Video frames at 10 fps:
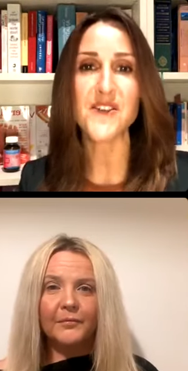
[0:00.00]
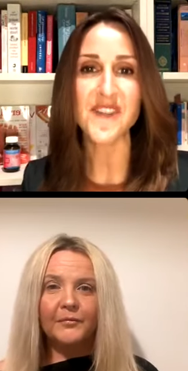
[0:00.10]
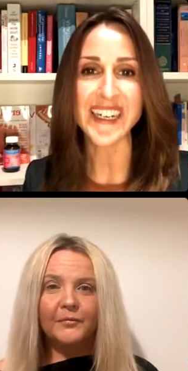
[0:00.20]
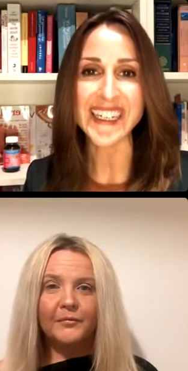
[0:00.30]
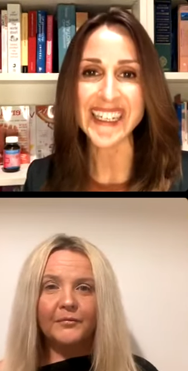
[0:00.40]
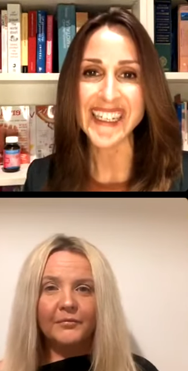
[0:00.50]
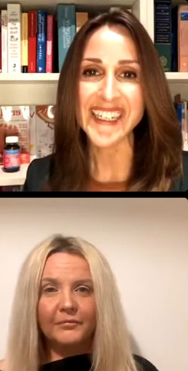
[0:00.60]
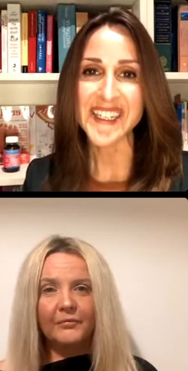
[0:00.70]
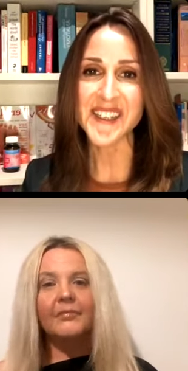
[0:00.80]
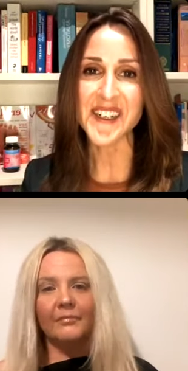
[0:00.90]
Speaker 1: of it.
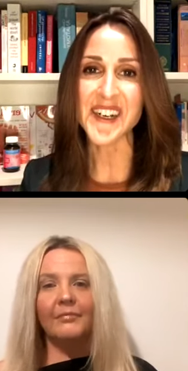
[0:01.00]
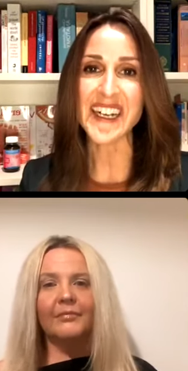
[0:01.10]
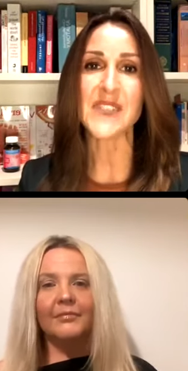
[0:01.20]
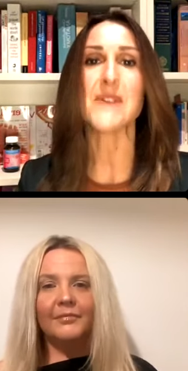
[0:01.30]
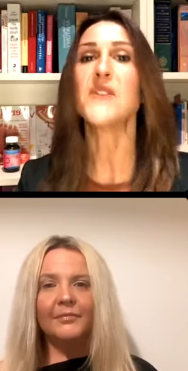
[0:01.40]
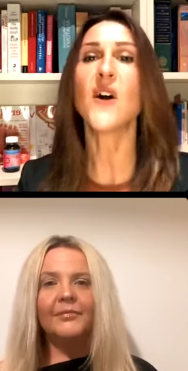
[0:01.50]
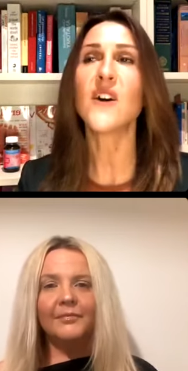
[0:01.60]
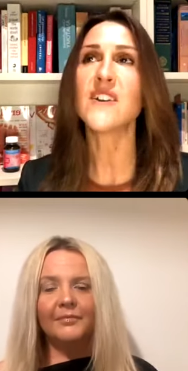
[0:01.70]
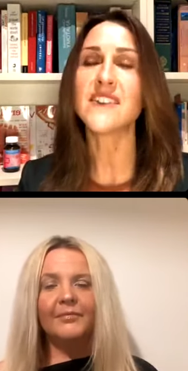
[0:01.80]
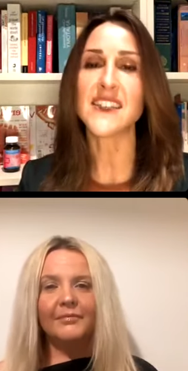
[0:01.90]
So I guess we
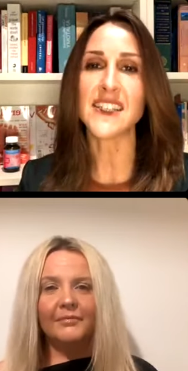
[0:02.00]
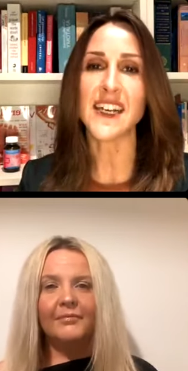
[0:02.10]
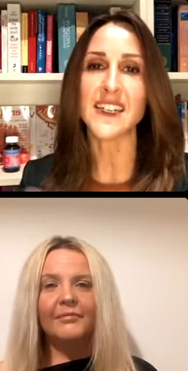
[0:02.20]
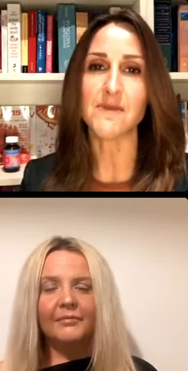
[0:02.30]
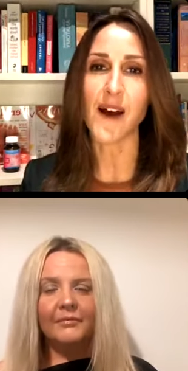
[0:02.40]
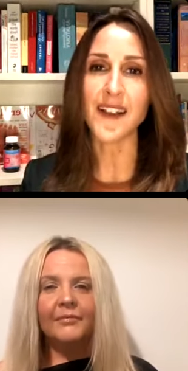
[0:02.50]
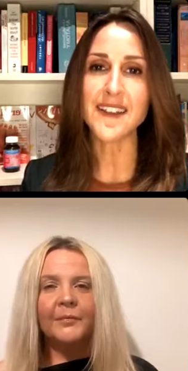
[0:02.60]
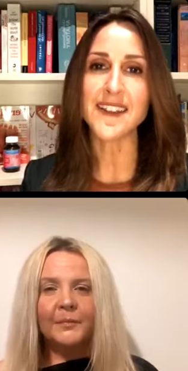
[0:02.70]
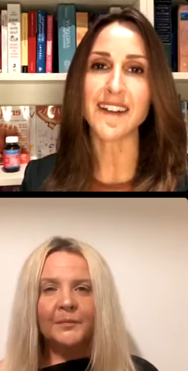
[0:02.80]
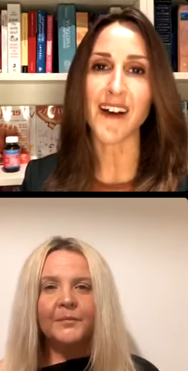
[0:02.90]
know the standard
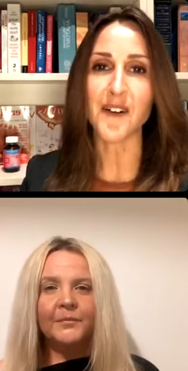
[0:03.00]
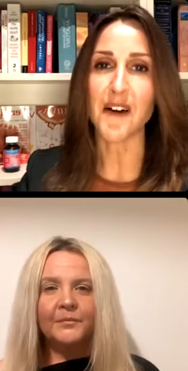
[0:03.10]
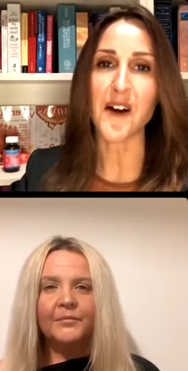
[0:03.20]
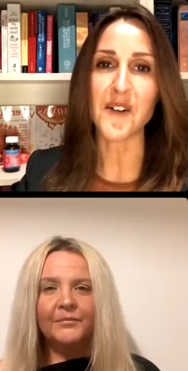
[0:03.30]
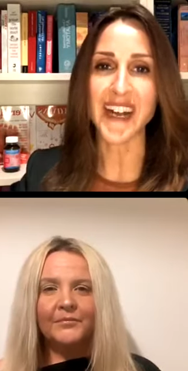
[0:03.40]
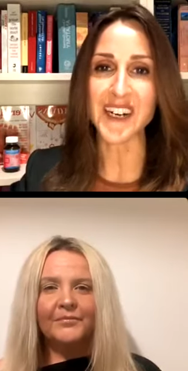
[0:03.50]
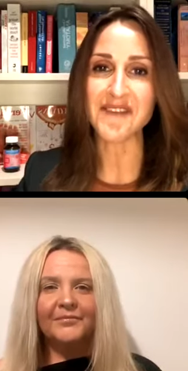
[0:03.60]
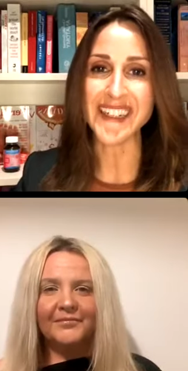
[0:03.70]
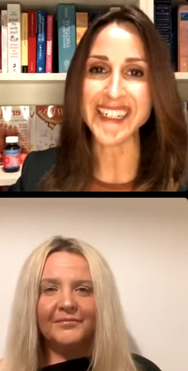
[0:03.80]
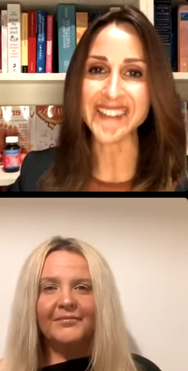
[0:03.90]
ones, you know, alcohol,
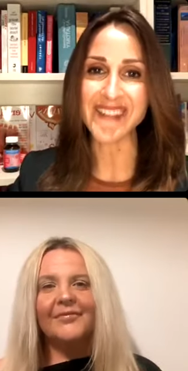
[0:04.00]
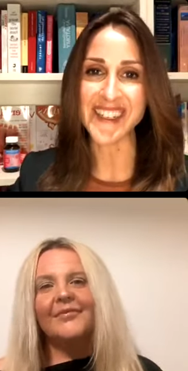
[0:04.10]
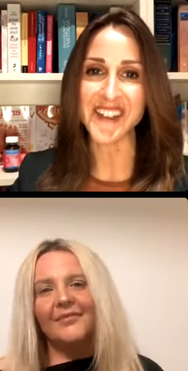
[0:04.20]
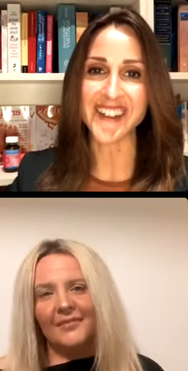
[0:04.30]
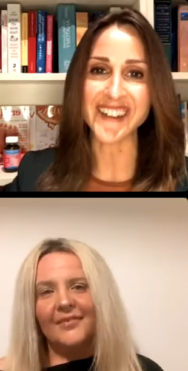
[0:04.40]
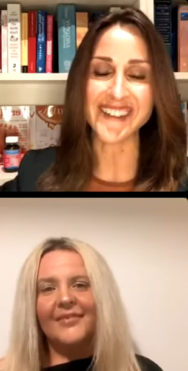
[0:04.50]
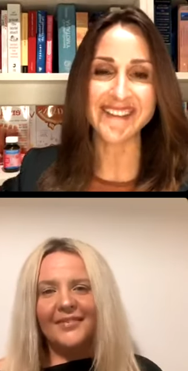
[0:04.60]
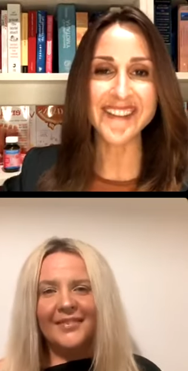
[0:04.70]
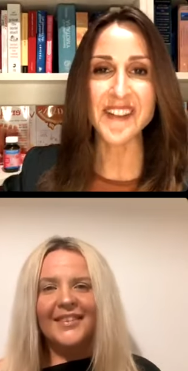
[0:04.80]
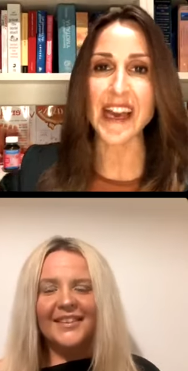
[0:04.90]
caffeine, we know
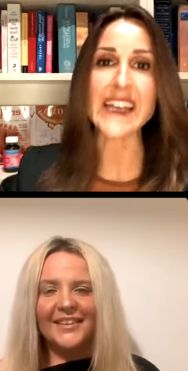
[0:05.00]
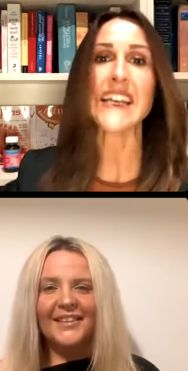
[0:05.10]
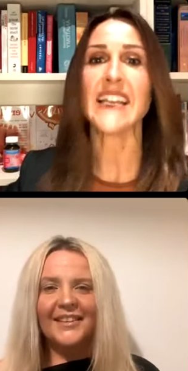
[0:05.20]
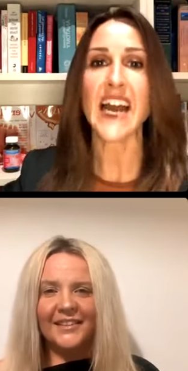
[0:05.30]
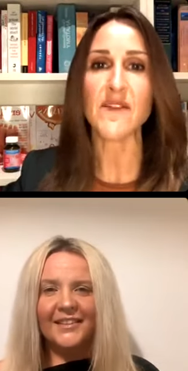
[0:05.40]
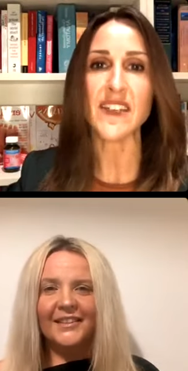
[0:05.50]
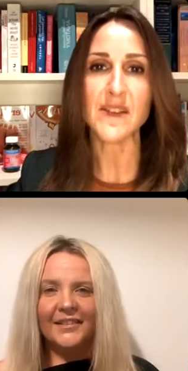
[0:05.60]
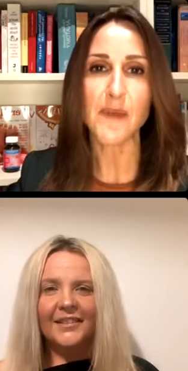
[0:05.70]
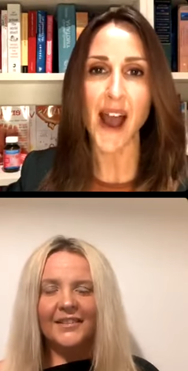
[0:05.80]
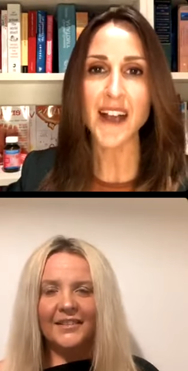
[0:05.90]
they can have an
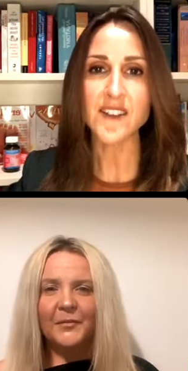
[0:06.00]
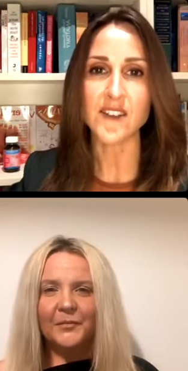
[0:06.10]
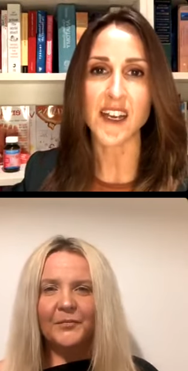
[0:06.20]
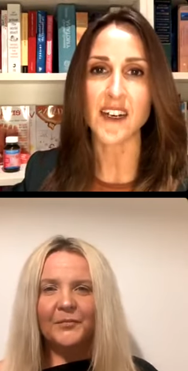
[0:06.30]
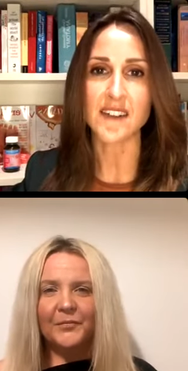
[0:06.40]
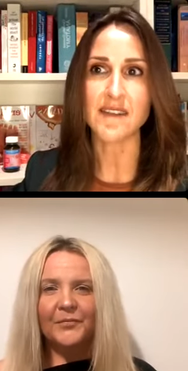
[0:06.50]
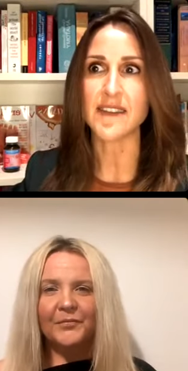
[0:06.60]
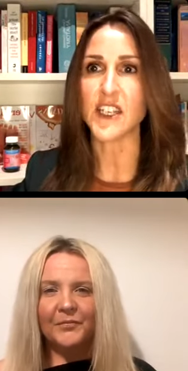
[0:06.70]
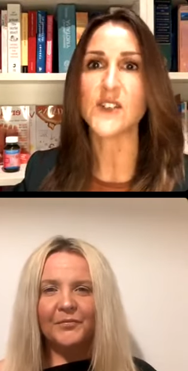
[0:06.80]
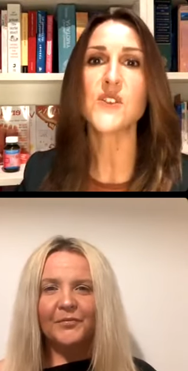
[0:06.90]
impact on our,
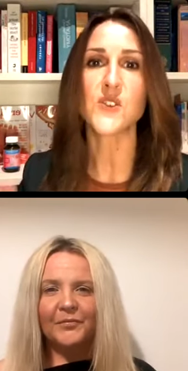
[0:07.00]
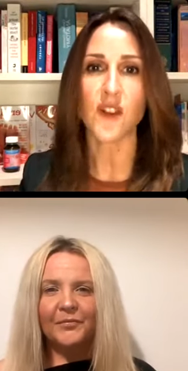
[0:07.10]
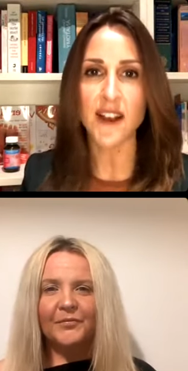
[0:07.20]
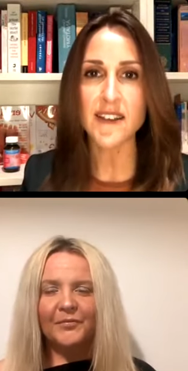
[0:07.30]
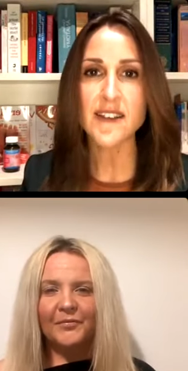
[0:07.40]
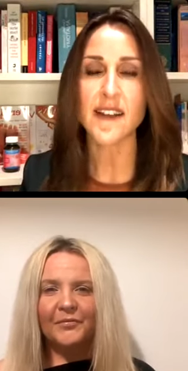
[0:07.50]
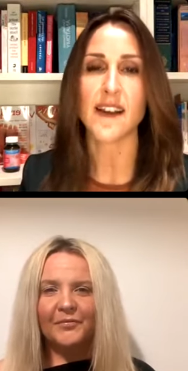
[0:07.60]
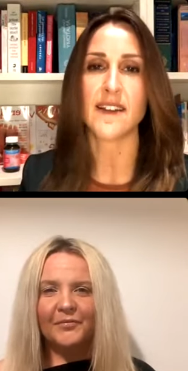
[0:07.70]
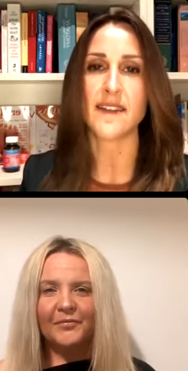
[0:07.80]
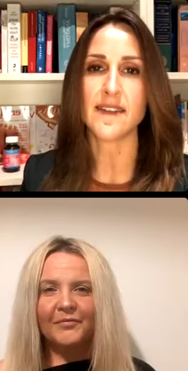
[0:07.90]
you know, stress
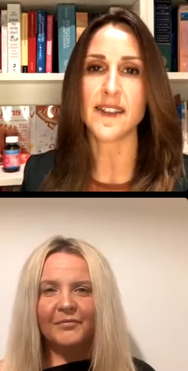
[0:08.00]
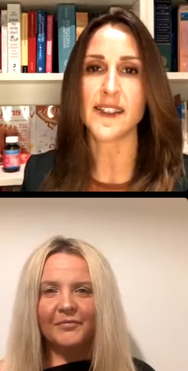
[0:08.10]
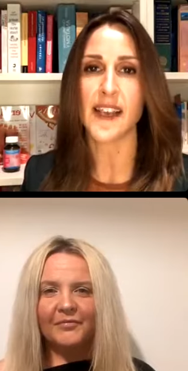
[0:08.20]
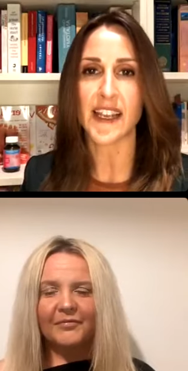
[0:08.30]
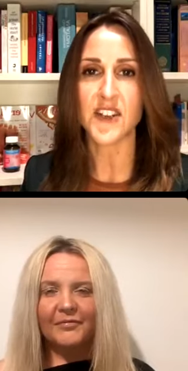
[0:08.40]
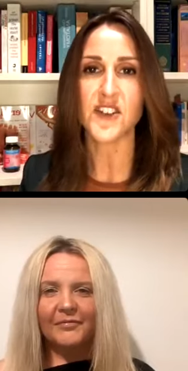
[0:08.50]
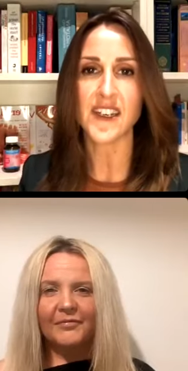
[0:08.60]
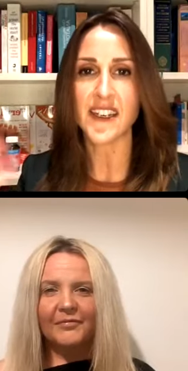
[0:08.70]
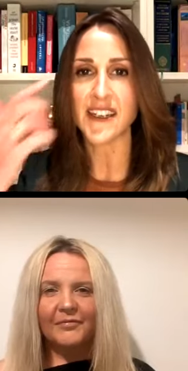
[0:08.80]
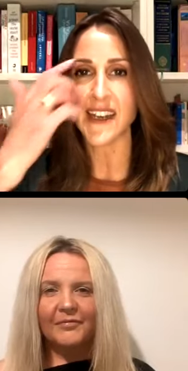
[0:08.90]
and
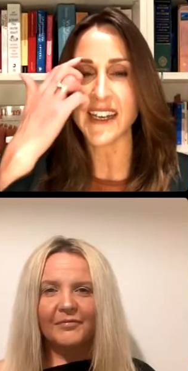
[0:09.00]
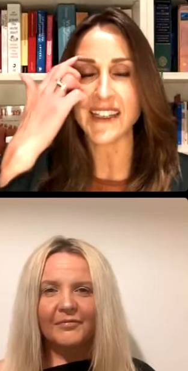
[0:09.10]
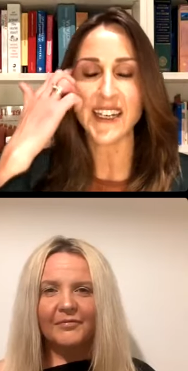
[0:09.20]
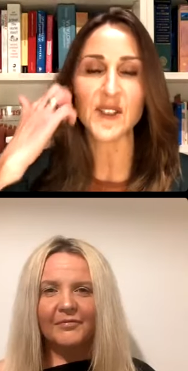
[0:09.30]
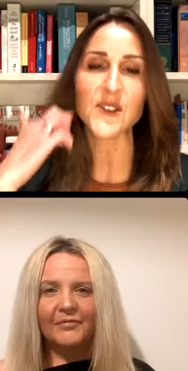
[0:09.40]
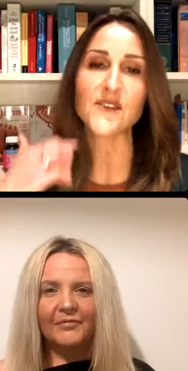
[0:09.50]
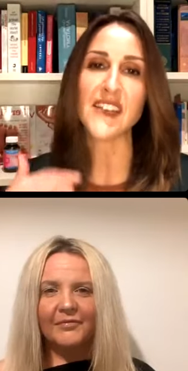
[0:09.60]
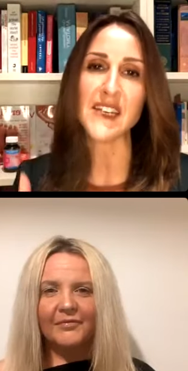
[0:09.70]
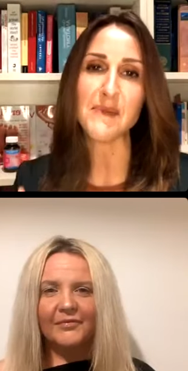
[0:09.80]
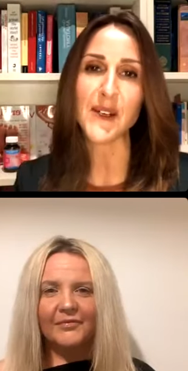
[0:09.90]
energy and that sort of thing.